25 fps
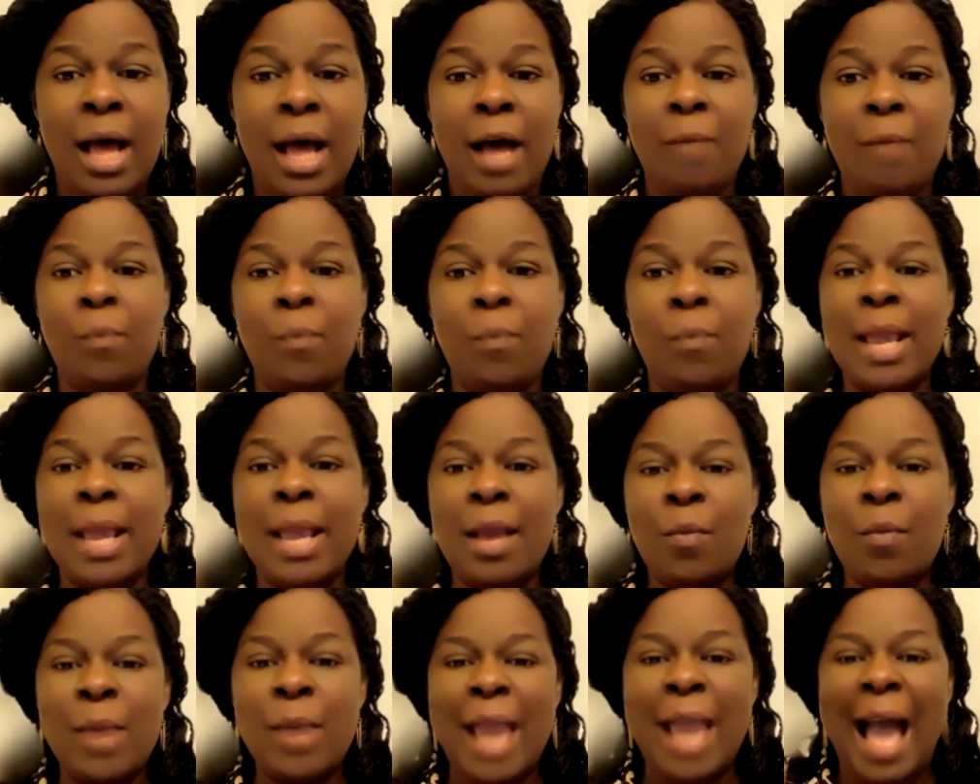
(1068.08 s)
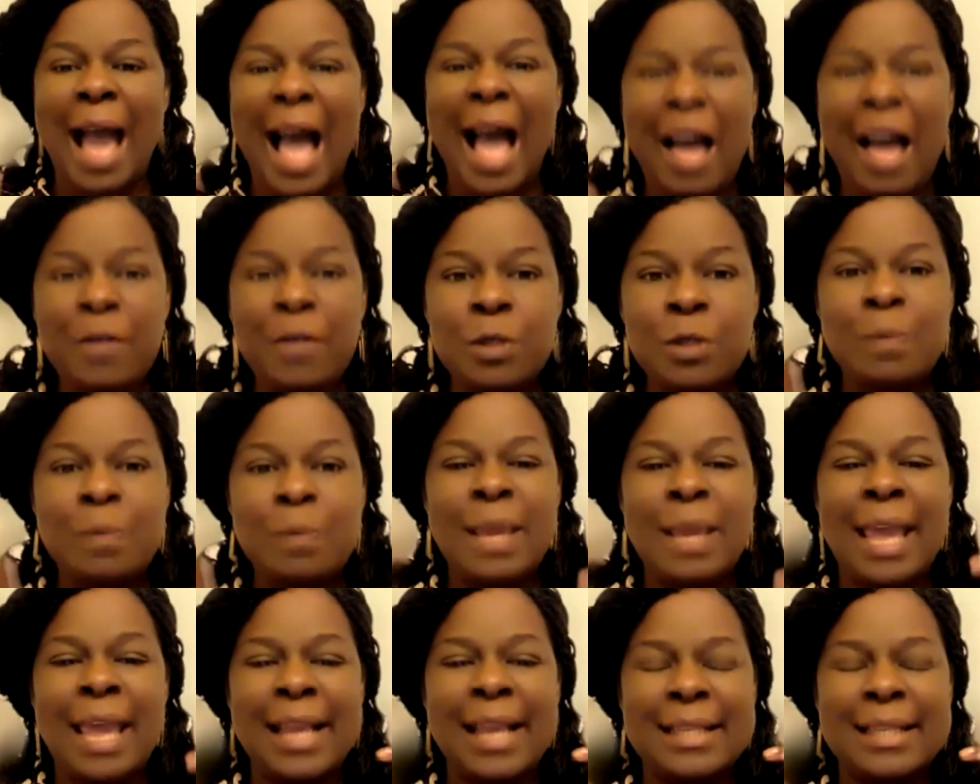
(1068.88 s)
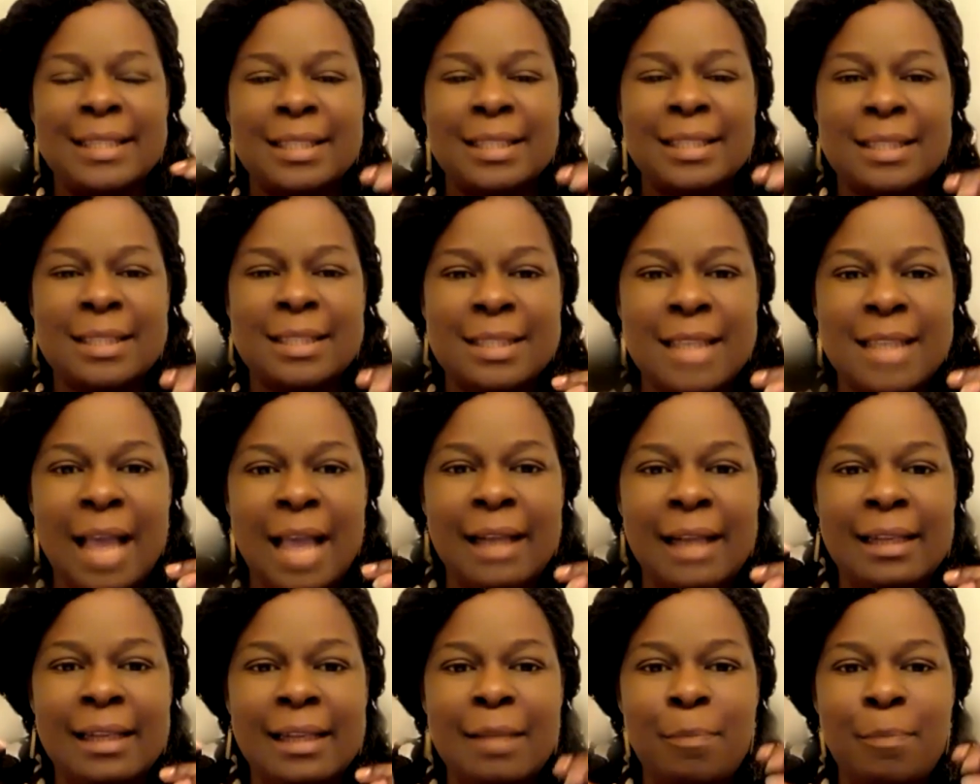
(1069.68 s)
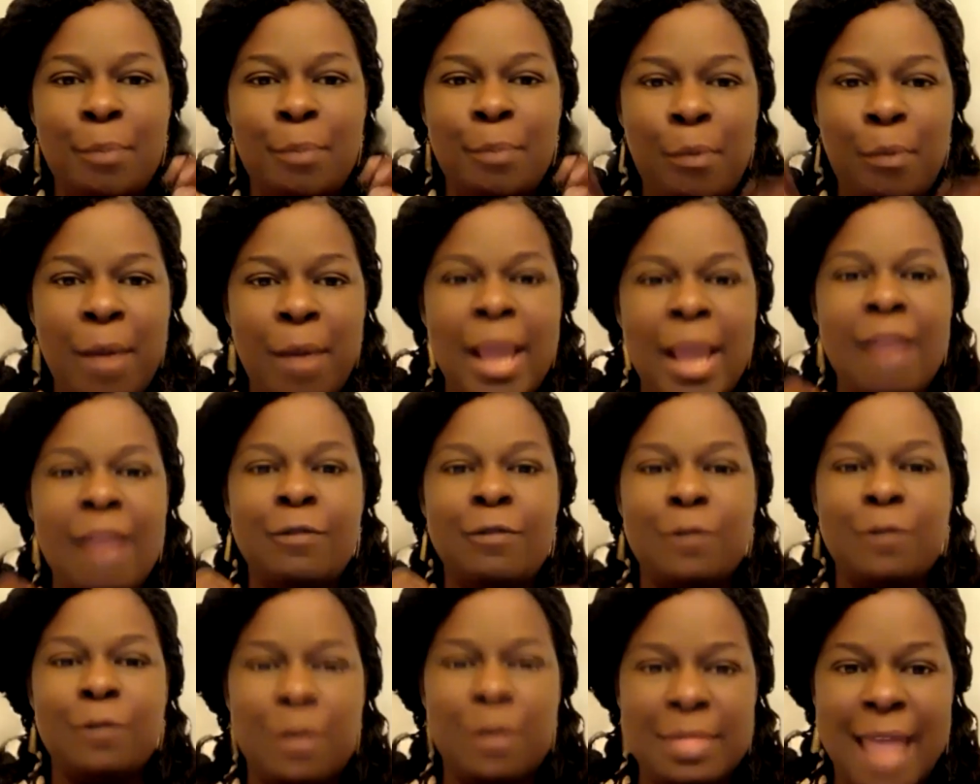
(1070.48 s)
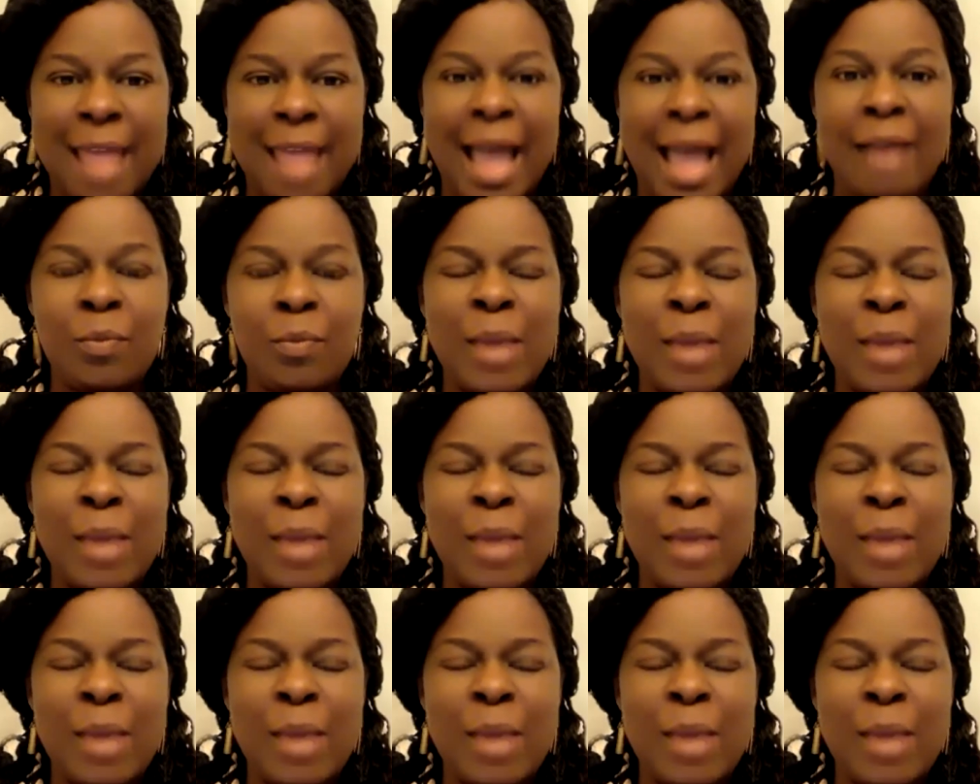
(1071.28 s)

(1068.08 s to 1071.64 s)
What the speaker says: we have to be exactly praying for that.